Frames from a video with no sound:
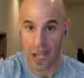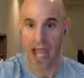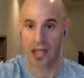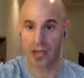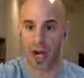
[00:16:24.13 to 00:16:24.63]

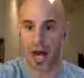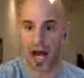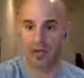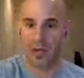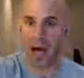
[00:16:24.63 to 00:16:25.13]
and you
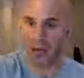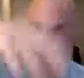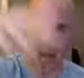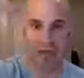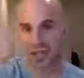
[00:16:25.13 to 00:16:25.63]
have
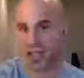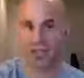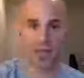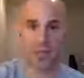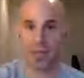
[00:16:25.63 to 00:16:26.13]
about five,
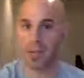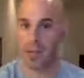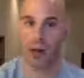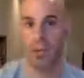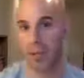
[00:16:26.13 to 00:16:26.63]
six, seven
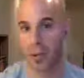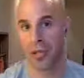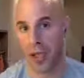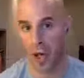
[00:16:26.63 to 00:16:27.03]
people that are building